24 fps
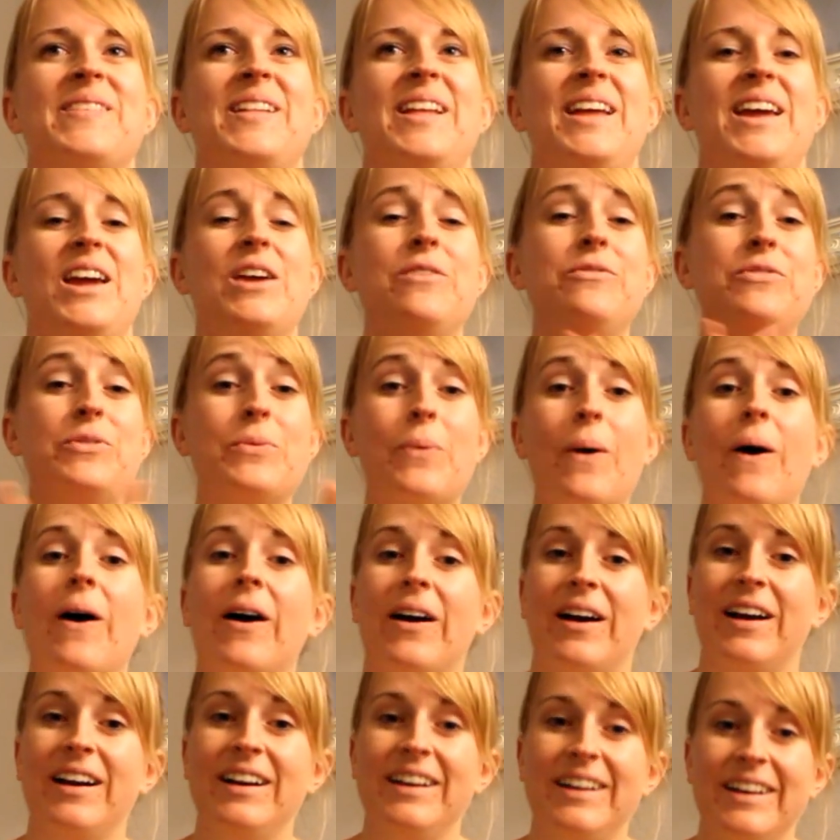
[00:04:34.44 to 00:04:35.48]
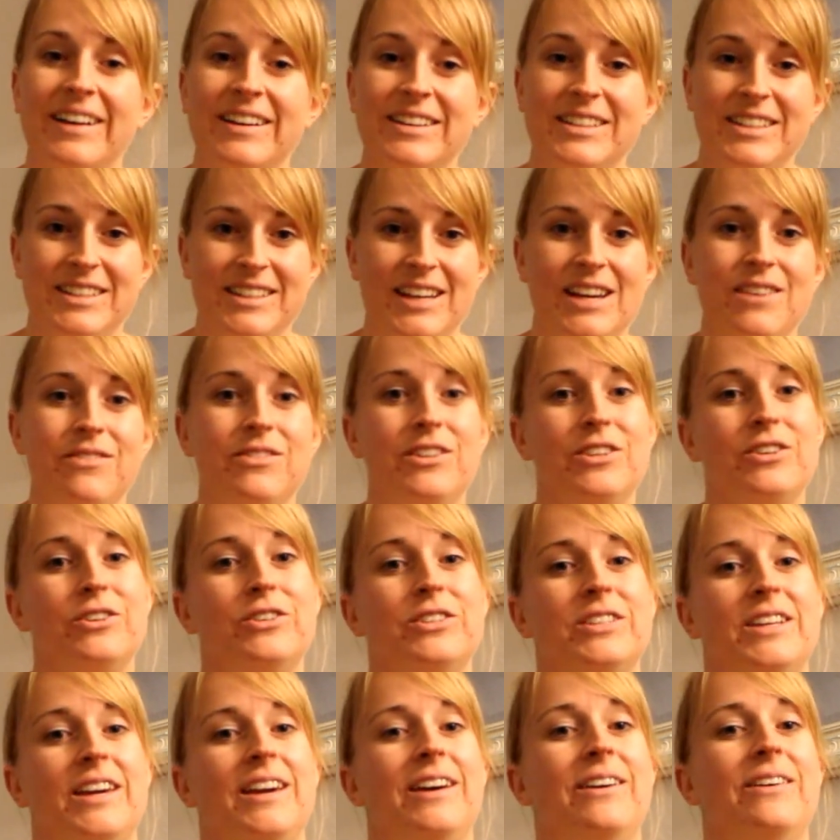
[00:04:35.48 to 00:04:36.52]
if you are a slave to your
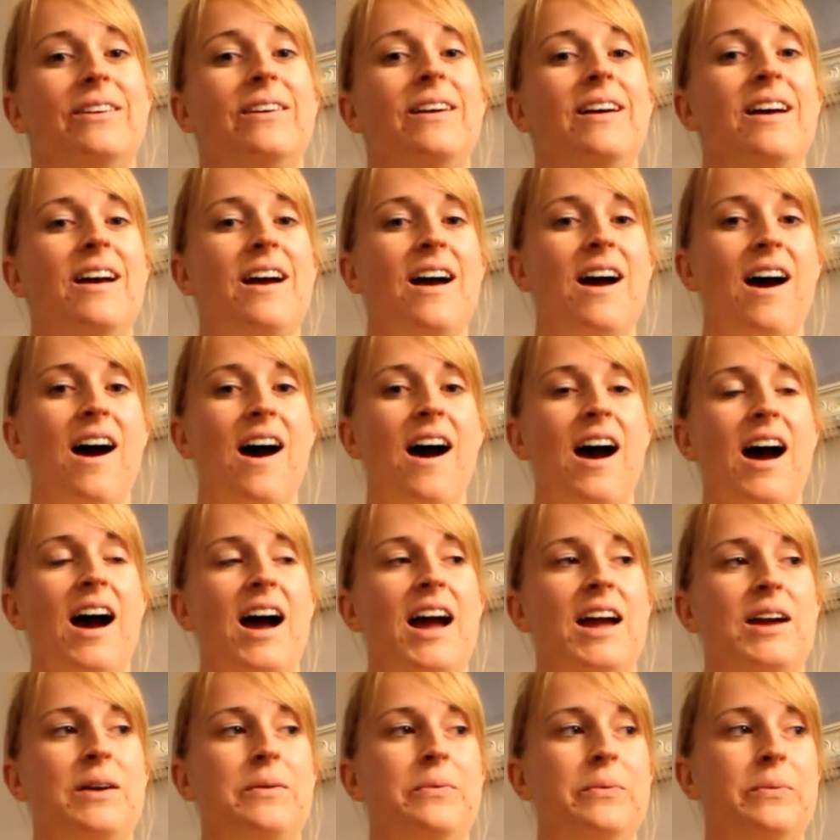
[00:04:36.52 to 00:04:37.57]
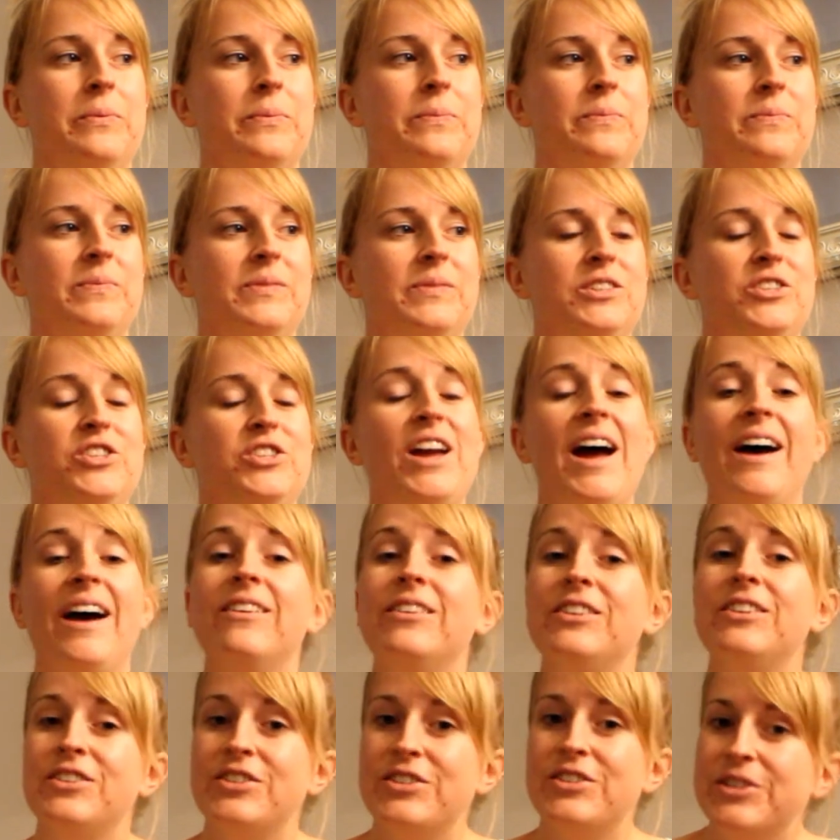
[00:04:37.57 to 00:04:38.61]
scale, I
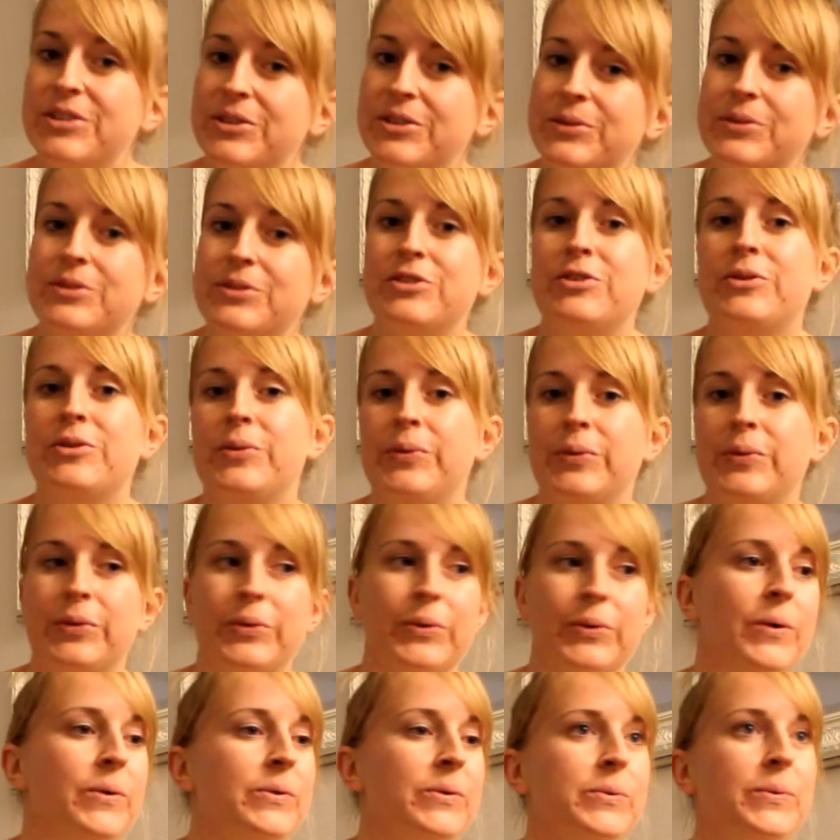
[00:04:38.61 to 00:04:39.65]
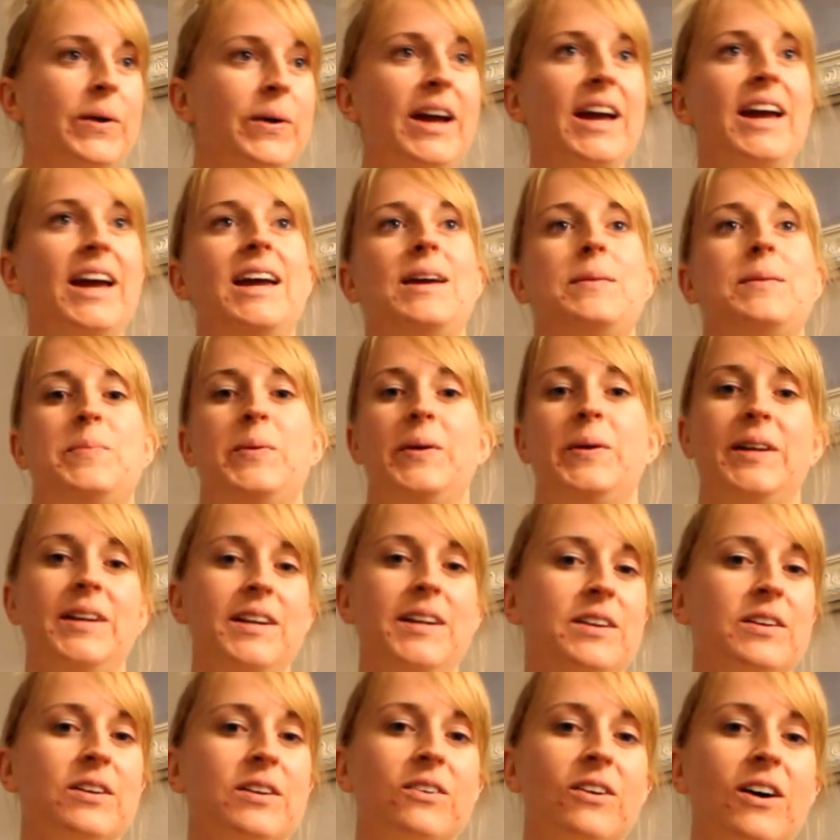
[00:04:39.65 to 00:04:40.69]
challenge you to throw it away, put it
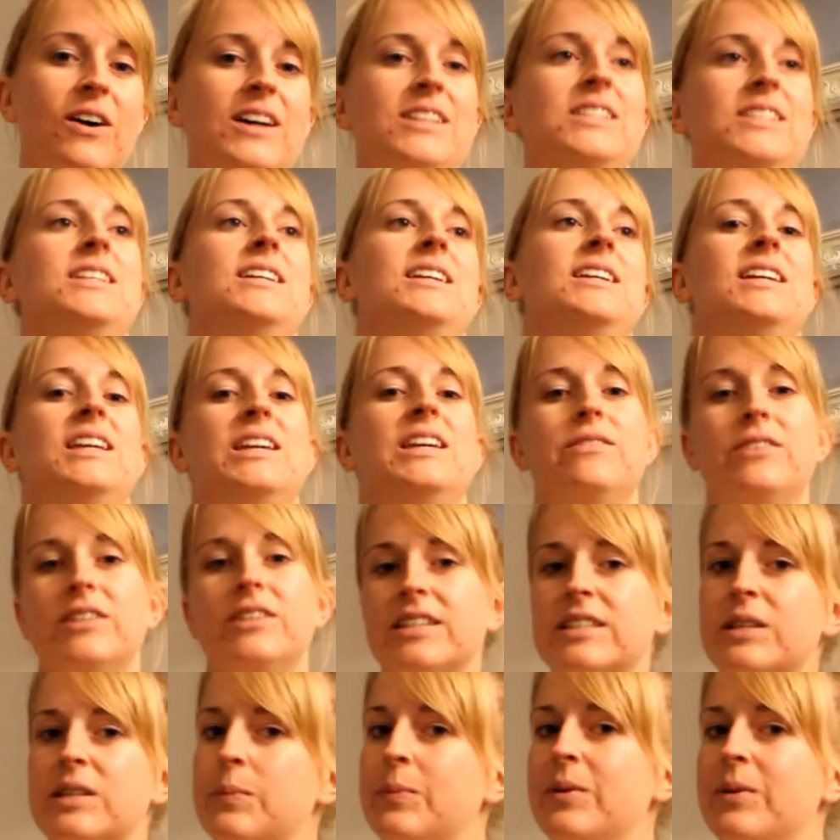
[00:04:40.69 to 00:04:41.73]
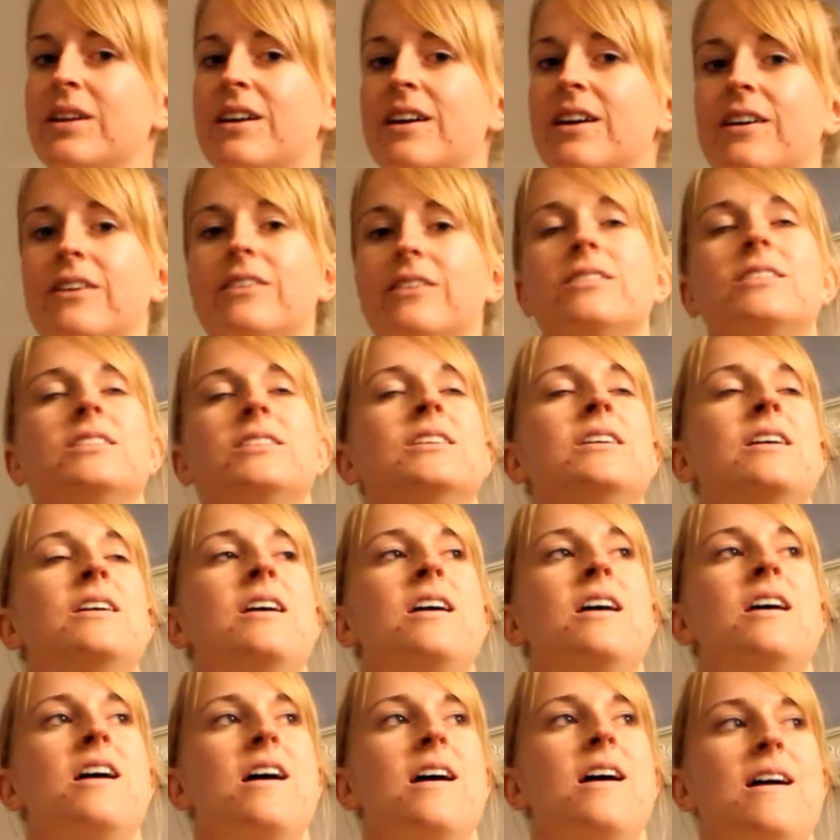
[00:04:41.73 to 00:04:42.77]
in your closet, give it to somebody else,
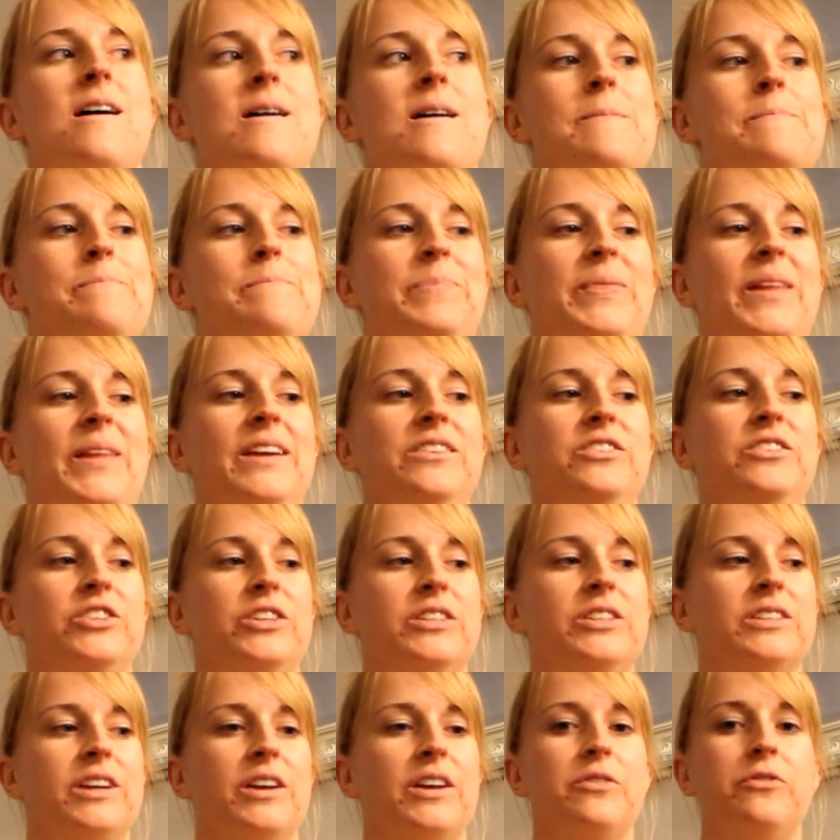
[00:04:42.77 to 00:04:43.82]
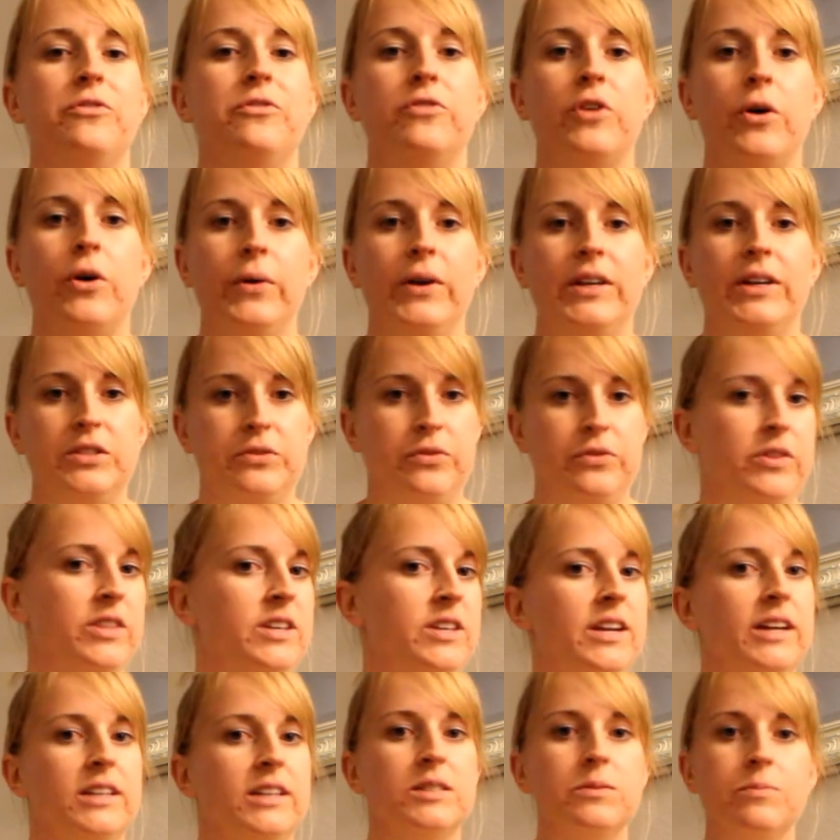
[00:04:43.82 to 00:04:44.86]
and just kind of focus for the
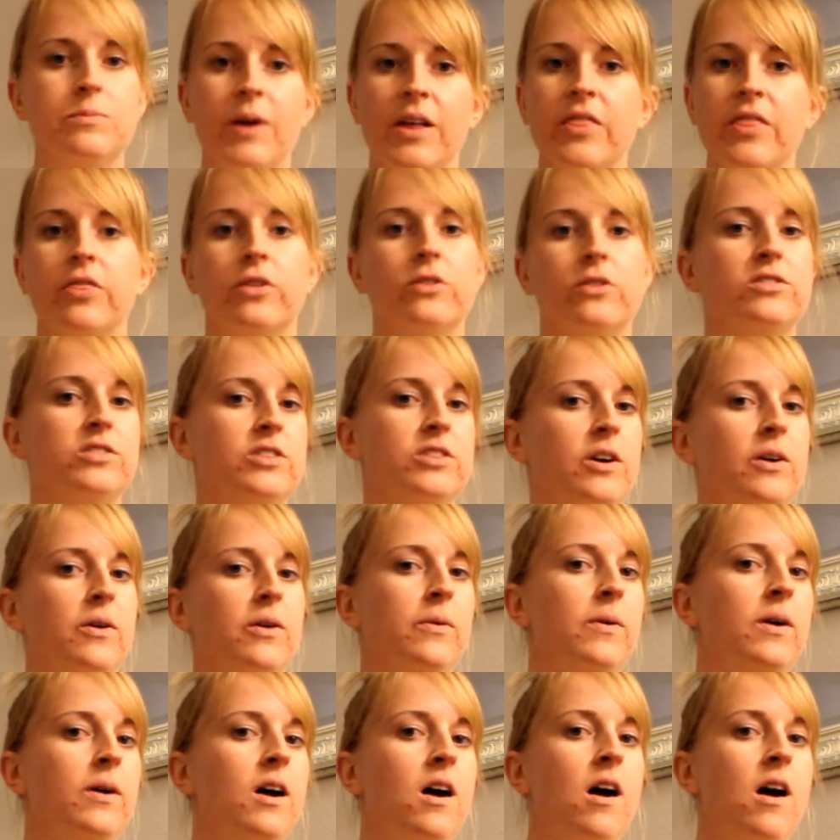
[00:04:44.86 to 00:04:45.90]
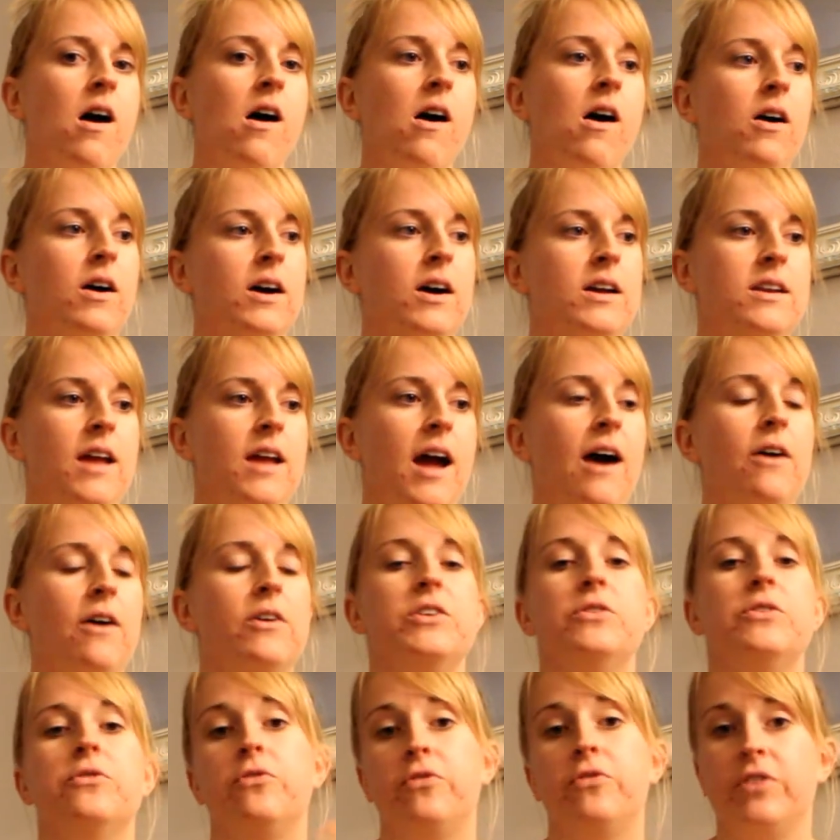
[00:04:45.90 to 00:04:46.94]
next month or so on how
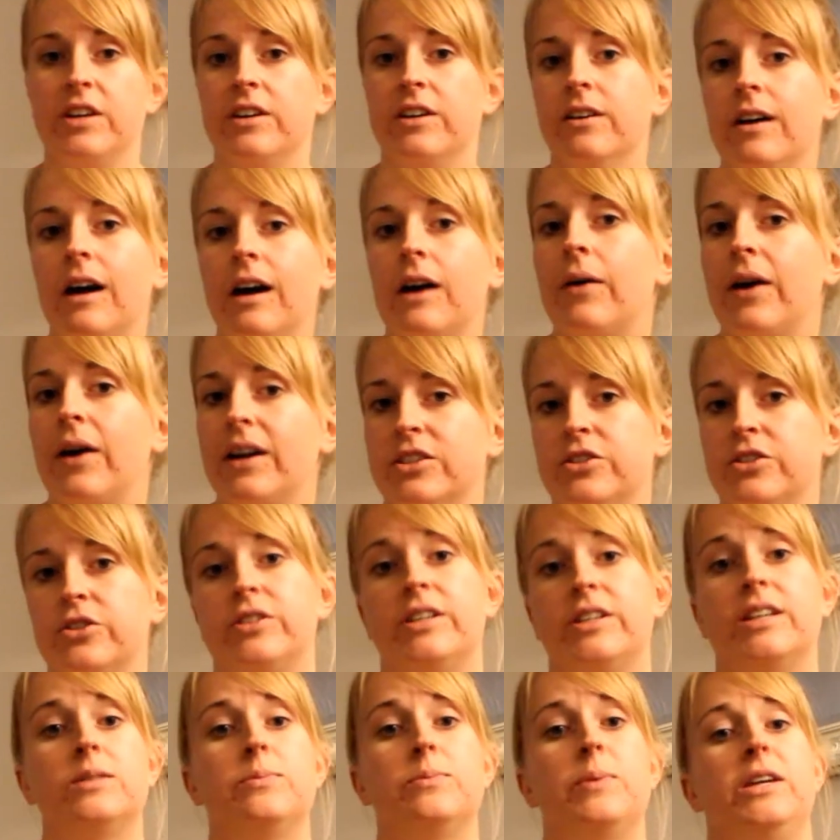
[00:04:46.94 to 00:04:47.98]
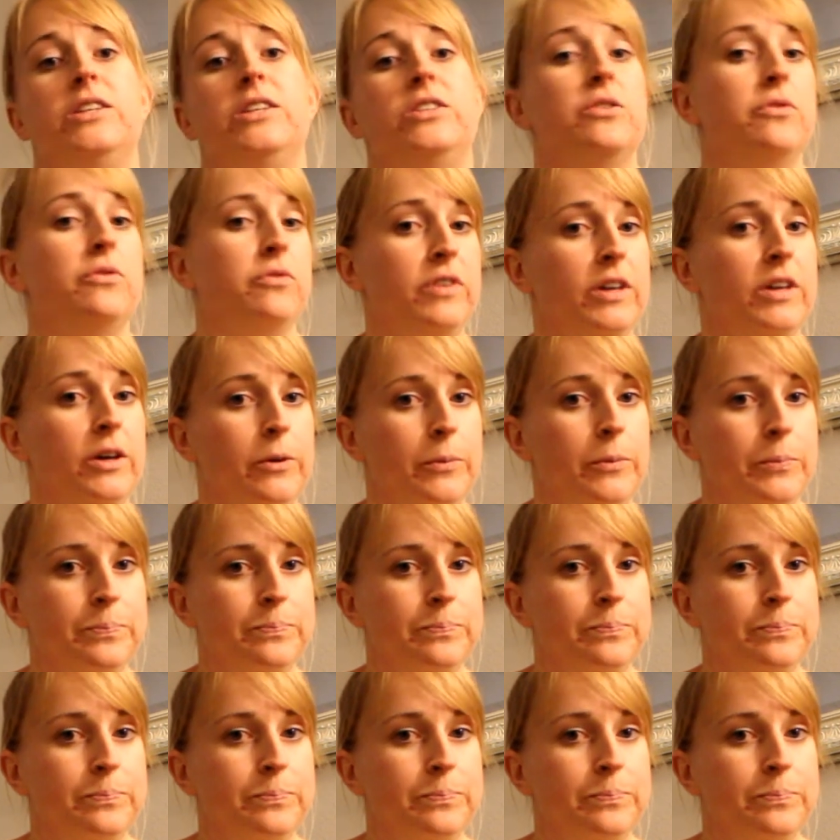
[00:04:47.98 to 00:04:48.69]
you feel, how exercise makes you feel.